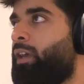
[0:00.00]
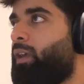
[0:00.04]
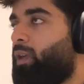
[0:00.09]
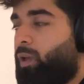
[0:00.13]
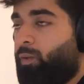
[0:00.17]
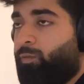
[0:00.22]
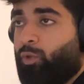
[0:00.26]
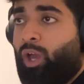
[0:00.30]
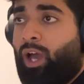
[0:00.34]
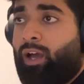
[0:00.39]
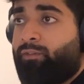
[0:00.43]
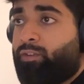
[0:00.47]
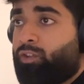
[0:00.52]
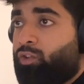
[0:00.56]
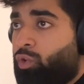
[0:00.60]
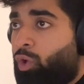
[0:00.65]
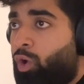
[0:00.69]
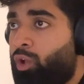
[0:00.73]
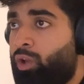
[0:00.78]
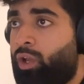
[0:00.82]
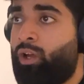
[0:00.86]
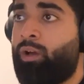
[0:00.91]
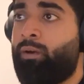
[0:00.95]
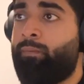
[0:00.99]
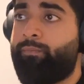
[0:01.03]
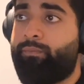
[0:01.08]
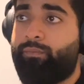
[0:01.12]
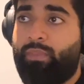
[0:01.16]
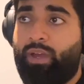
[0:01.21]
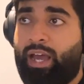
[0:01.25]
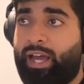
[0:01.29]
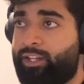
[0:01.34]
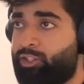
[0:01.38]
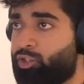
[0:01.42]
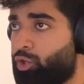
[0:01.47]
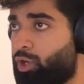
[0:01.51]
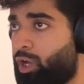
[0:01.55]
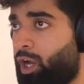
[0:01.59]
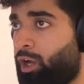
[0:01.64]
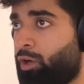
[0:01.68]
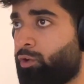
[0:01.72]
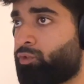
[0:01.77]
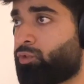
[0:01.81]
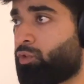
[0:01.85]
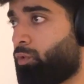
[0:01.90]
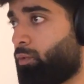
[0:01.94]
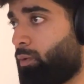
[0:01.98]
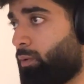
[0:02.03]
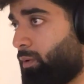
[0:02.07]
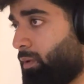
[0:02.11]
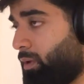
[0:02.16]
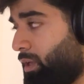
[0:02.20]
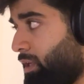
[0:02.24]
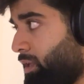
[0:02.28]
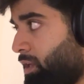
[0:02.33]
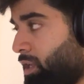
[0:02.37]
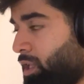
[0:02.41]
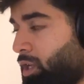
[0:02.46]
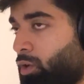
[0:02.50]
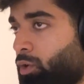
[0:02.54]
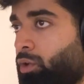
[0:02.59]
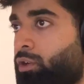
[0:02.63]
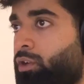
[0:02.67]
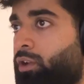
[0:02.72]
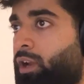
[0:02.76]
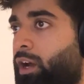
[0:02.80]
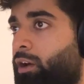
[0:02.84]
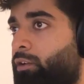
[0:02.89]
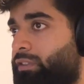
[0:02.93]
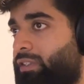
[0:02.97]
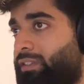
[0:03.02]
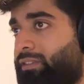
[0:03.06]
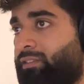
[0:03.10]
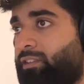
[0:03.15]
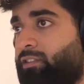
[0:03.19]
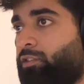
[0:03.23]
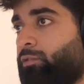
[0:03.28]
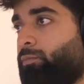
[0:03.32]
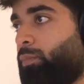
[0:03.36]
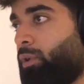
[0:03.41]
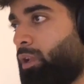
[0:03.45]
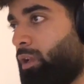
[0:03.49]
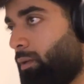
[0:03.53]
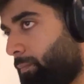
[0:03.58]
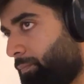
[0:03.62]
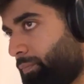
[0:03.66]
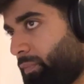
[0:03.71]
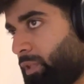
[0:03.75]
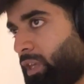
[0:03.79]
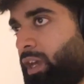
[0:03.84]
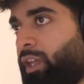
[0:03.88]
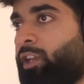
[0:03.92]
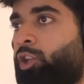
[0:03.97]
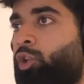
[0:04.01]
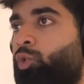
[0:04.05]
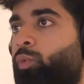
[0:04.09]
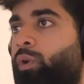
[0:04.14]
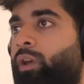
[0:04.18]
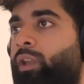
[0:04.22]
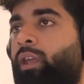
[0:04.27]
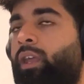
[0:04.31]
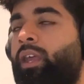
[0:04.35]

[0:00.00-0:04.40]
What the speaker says: If you have a sauna at your house or near your house accessible, get into it.